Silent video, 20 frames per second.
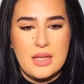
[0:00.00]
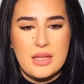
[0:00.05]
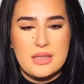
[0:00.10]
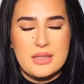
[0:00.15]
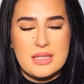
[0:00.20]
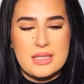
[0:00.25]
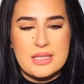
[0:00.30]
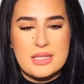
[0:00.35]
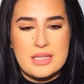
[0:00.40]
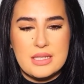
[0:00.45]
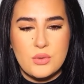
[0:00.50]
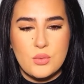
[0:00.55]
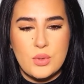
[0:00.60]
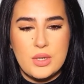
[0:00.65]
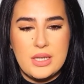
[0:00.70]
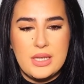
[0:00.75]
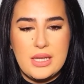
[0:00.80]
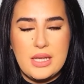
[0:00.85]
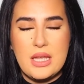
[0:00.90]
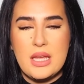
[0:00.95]
this is a
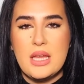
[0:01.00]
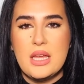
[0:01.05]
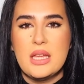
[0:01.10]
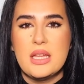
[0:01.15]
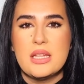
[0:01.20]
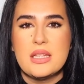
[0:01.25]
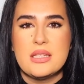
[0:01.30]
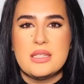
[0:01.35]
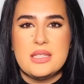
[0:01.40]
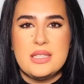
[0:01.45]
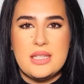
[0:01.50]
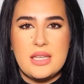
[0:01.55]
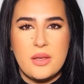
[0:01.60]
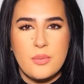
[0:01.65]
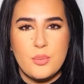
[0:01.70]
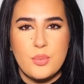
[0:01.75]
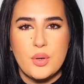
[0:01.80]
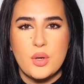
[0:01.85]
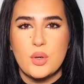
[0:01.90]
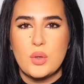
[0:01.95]
really
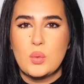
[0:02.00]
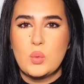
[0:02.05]
deep,